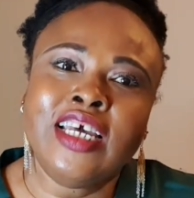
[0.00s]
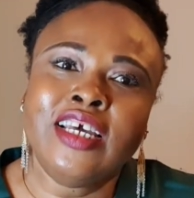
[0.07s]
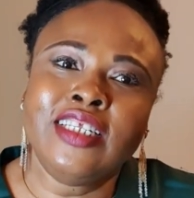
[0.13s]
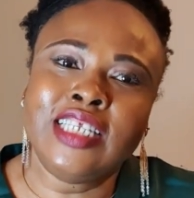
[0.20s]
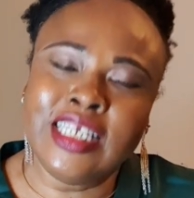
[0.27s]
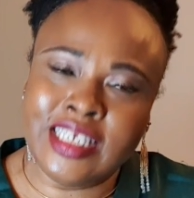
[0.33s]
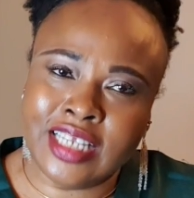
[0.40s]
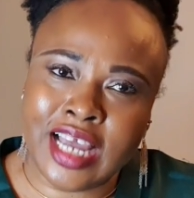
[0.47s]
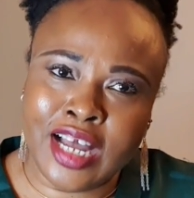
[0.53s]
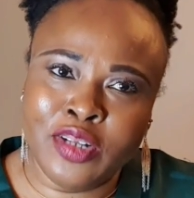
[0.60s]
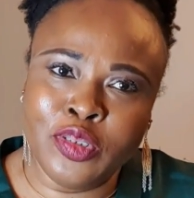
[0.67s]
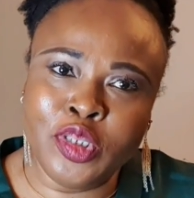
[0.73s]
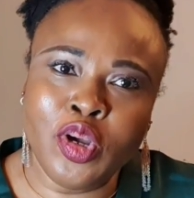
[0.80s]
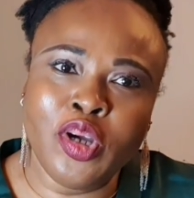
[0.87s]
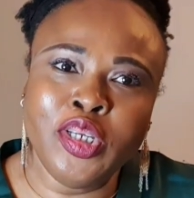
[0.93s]

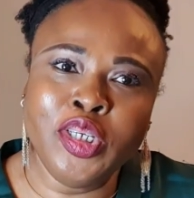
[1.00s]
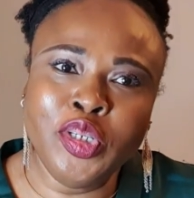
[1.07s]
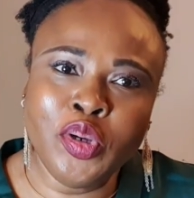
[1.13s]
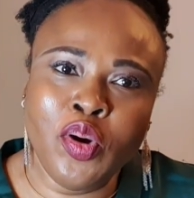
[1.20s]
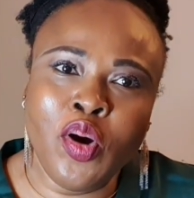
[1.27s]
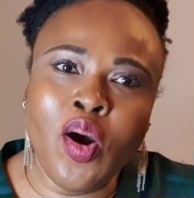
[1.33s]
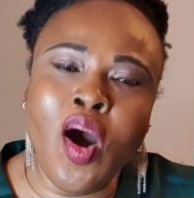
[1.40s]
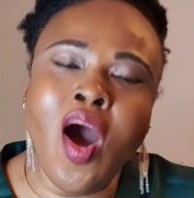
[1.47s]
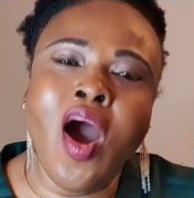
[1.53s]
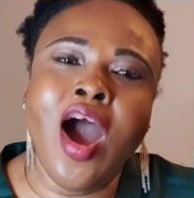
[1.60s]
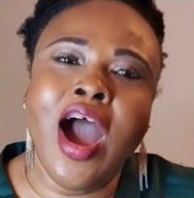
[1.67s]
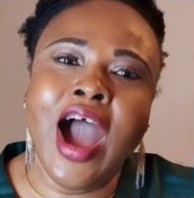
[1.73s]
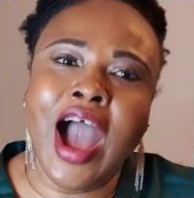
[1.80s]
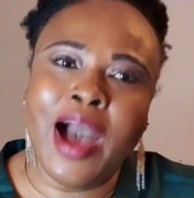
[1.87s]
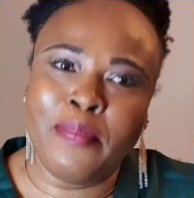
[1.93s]
discounts on your
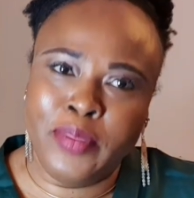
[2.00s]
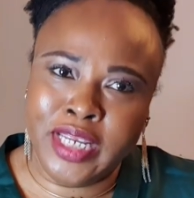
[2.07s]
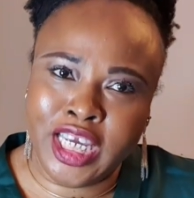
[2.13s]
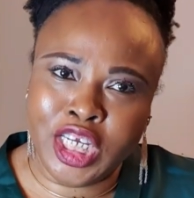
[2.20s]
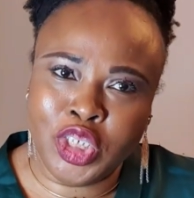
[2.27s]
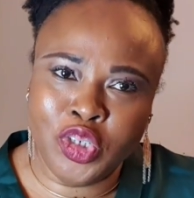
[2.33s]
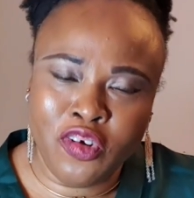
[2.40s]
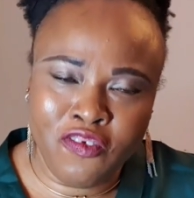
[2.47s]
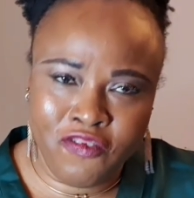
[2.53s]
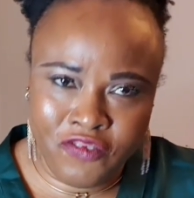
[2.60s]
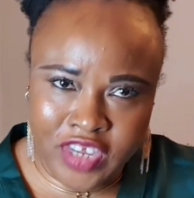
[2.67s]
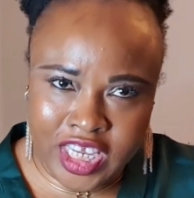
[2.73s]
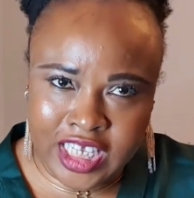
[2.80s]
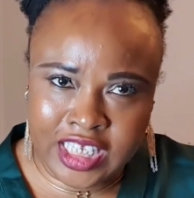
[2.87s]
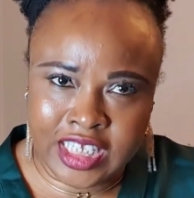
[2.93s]
application
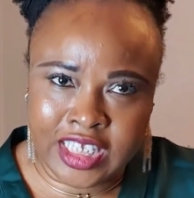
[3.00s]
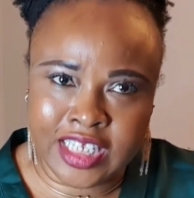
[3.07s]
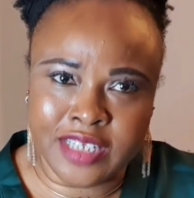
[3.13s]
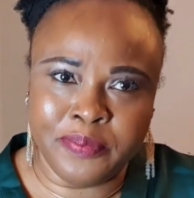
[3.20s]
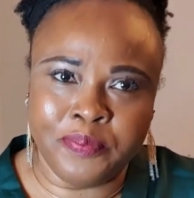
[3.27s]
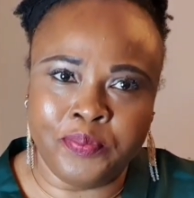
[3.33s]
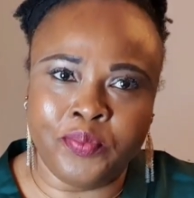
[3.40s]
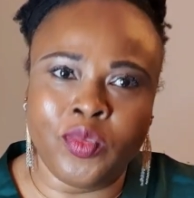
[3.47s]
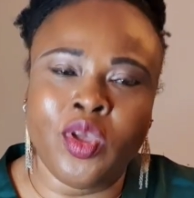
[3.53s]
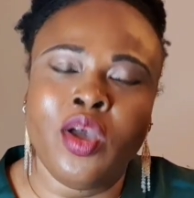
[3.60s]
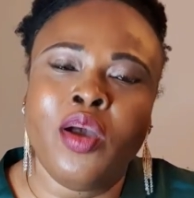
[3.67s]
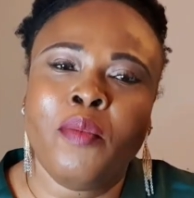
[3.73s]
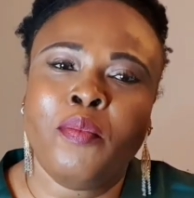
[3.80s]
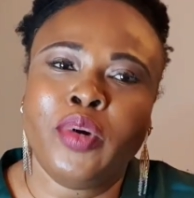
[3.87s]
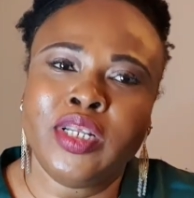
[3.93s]
fees.
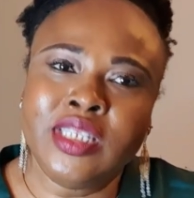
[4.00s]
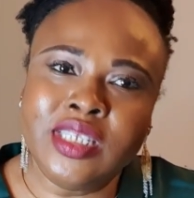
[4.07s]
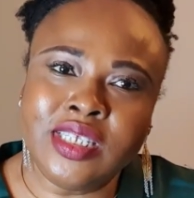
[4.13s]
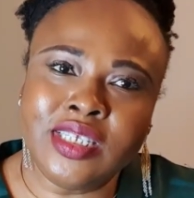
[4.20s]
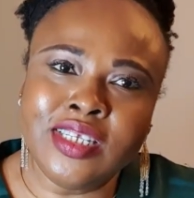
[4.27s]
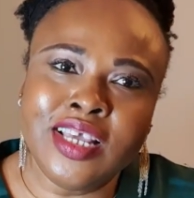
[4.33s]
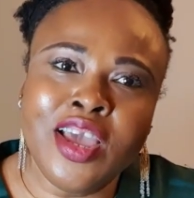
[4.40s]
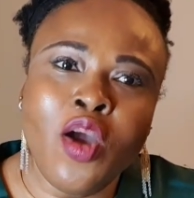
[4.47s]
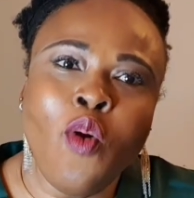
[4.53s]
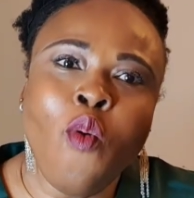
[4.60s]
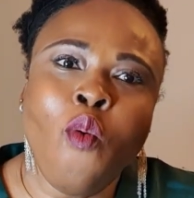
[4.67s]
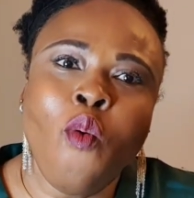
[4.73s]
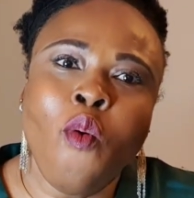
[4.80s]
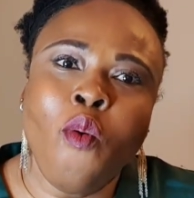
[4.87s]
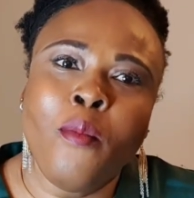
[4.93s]
But
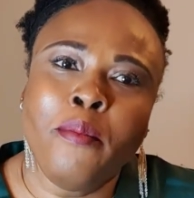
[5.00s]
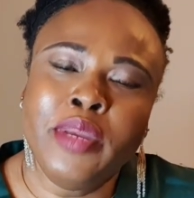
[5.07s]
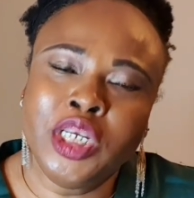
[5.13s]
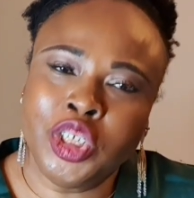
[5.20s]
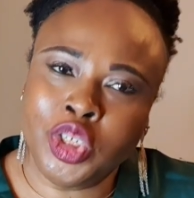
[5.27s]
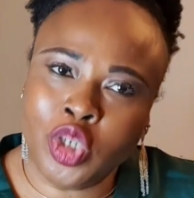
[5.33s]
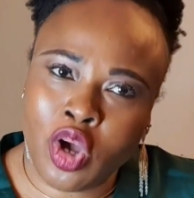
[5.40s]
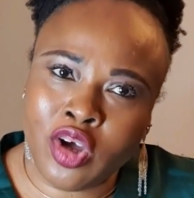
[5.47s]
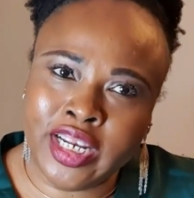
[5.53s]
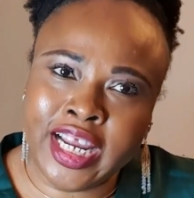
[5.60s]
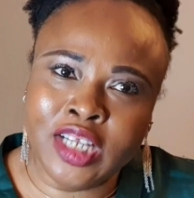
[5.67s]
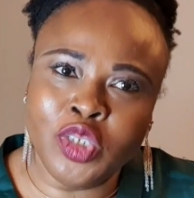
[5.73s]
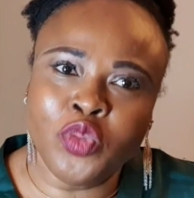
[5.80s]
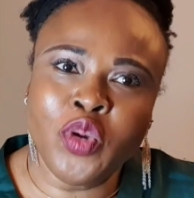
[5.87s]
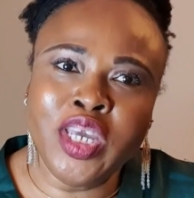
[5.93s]
be sure
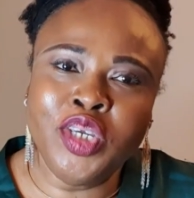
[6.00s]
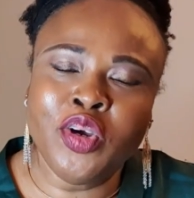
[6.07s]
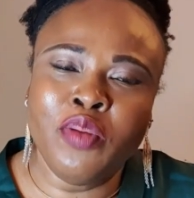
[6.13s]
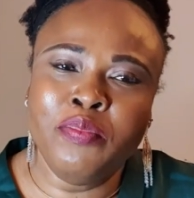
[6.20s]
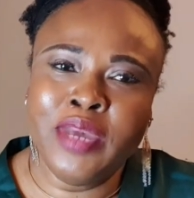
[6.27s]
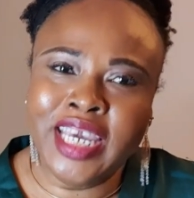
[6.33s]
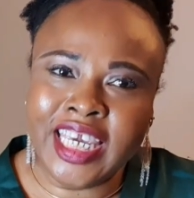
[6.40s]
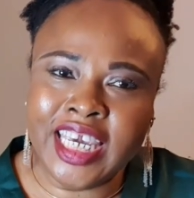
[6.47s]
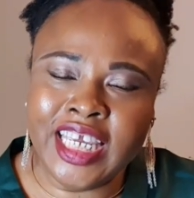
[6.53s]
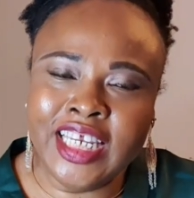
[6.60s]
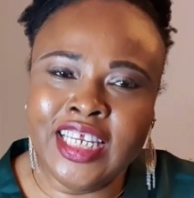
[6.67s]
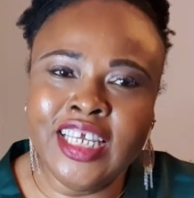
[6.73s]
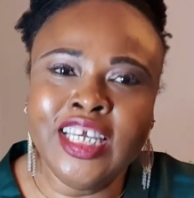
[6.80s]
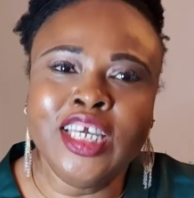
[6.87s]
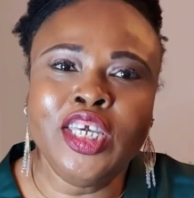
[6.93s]
that when you're making
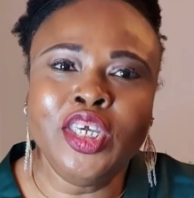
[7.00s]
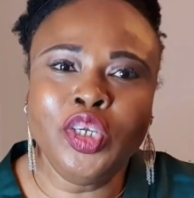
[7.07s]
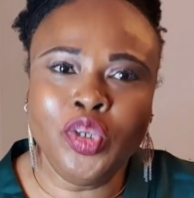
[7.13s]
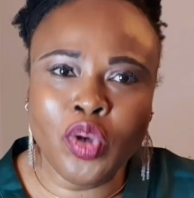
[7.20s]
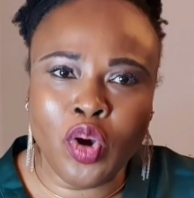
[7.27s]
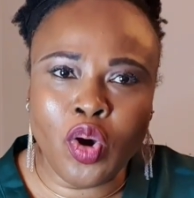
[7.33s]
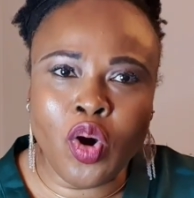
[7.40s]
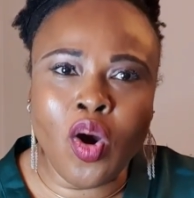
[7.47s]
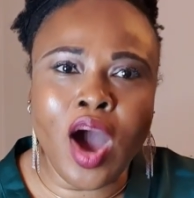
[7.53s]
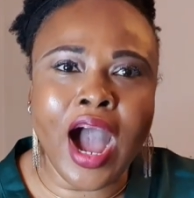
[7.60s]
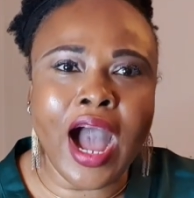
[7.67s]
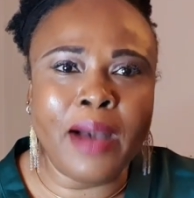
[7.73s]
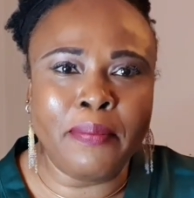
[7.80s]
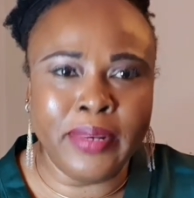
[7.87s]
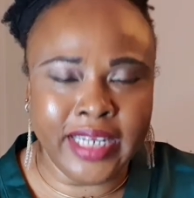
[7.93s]
your
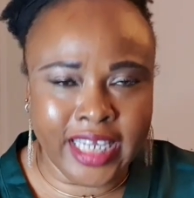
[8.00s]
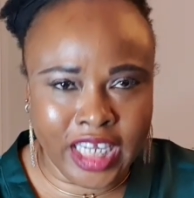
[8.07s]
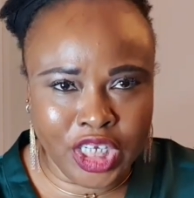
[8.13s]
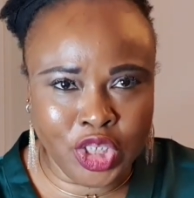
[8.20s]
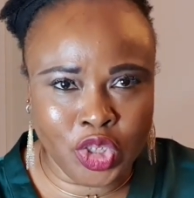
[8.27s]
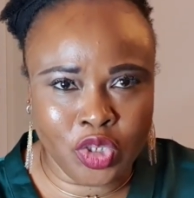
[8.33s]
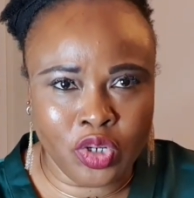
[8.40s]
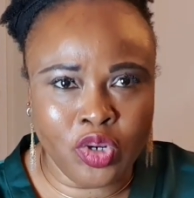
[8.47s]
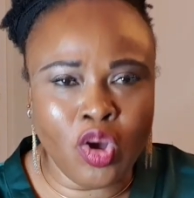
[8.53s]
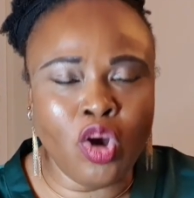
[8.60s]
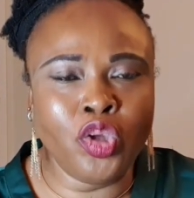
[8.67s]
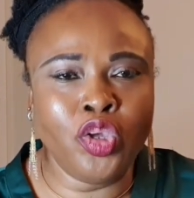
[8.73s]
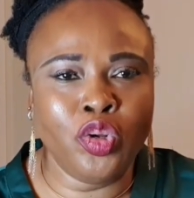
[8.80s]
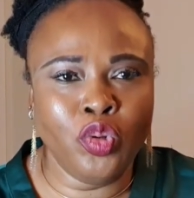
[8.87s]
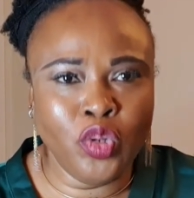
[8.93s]
application or
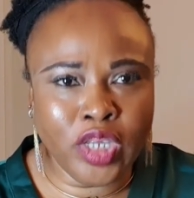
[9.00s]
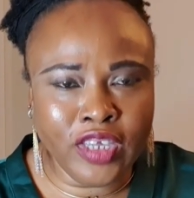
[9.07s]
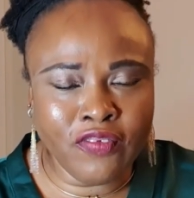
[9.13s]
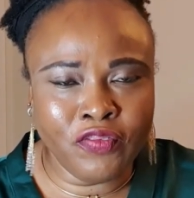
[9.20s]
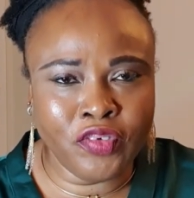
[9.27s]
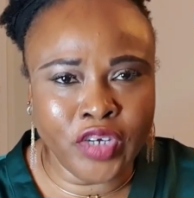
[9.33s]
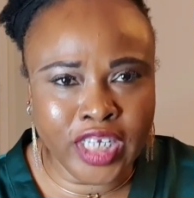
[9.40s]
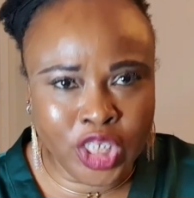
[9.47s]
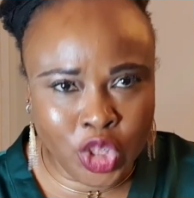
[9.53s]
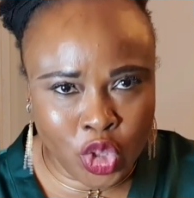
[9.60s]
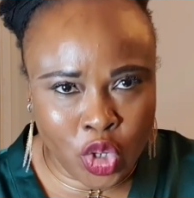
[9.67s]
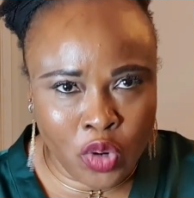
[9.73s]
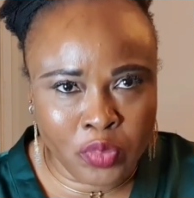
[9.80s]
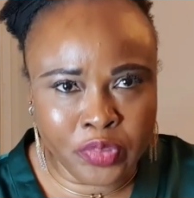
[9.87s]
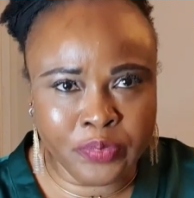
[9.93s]
you're looking for a
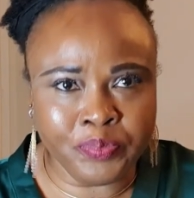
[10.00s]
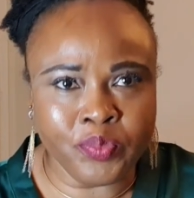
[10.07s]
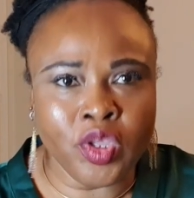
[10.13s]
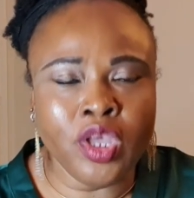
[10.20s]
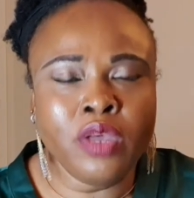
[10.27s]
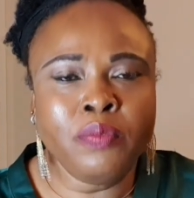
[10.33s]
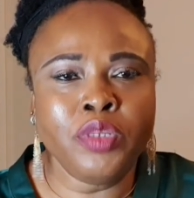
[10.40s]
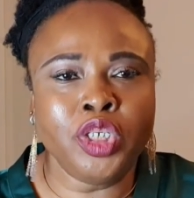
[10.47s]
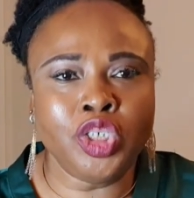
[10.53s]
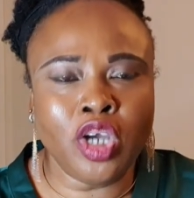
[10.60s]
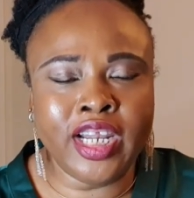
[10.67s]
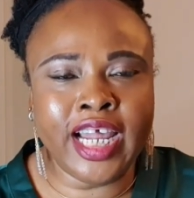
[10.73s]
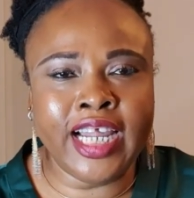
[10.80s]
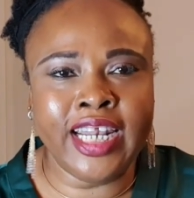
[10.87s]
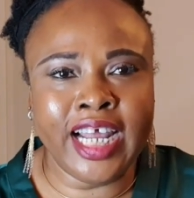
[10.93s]
job, be sure
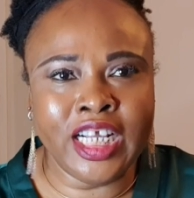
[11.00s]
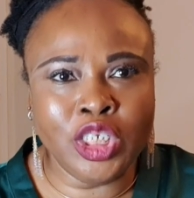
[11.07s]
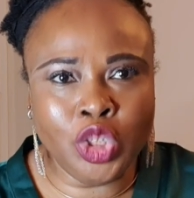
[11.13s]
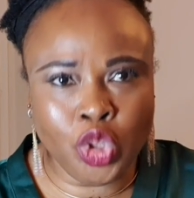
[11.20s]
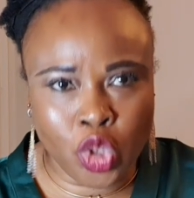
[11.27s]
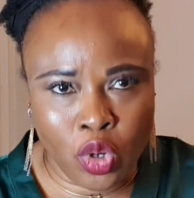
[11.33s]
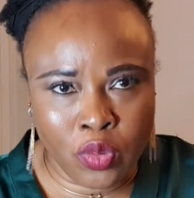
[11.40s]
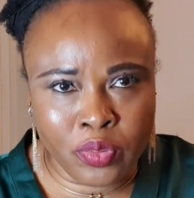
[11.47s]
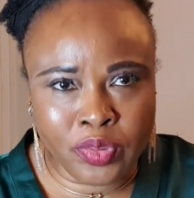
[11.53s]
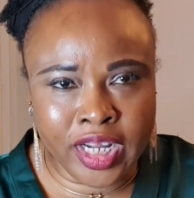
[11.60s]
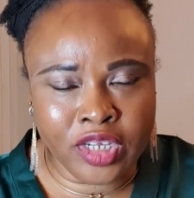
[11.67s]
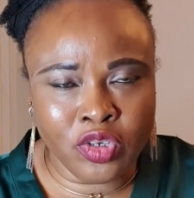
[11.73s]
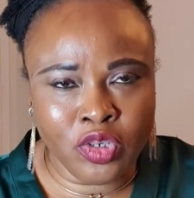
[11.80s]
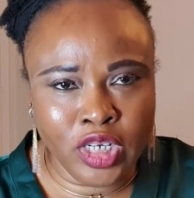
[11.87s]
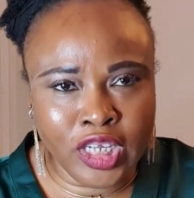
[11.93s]
that that job that
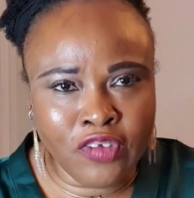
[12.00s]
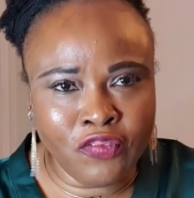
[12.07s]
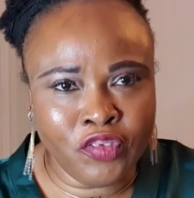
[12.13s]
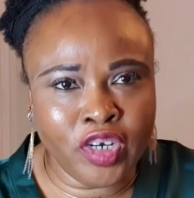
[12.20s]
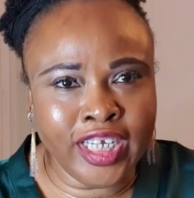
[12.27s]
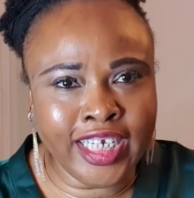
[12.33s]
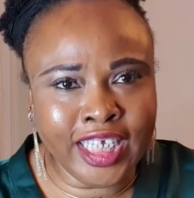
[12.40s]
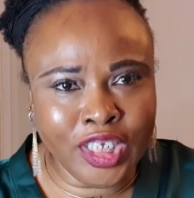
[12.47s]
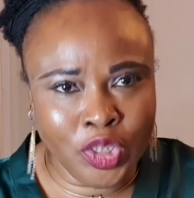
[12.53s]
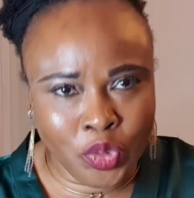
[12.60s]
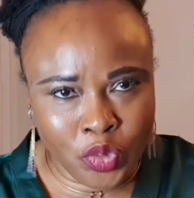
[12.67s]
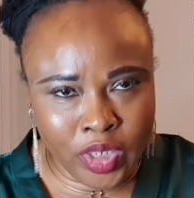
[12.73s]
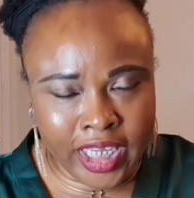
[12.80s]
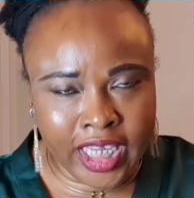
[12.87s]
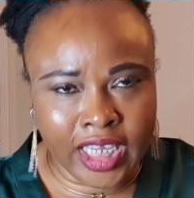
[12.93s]
you're looking for in the
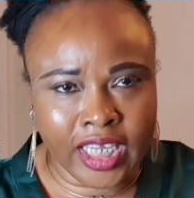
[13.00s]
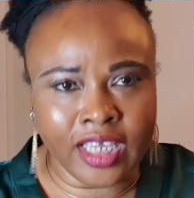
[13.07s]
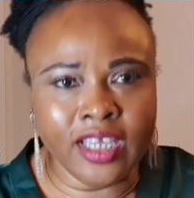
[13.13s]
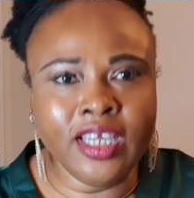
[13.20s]
UK